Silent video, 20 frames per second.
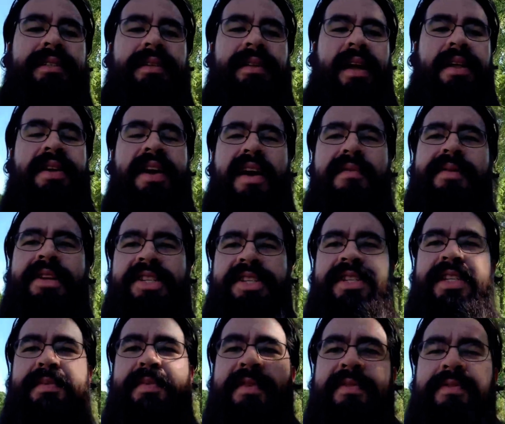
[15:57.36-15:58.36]
think I mentioned
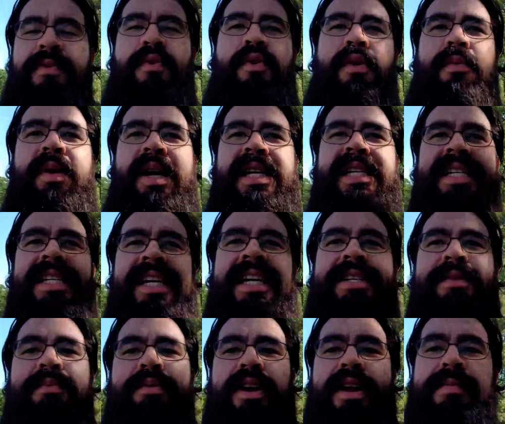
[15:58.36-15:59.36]
this before, but it's
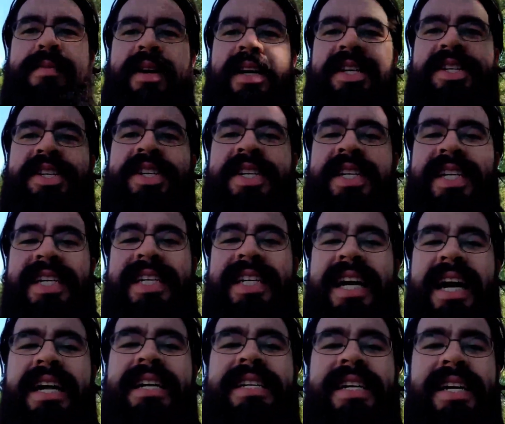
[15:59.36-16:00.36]
pretty much
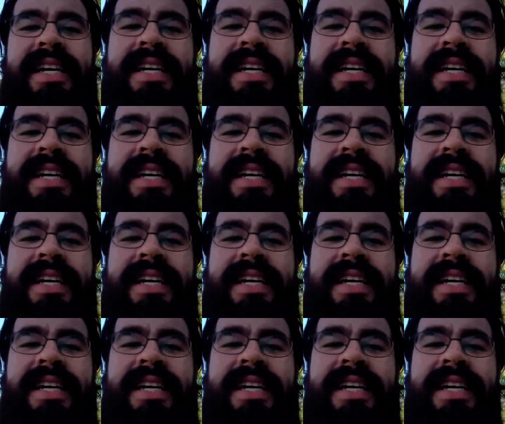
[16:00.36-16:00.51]
not,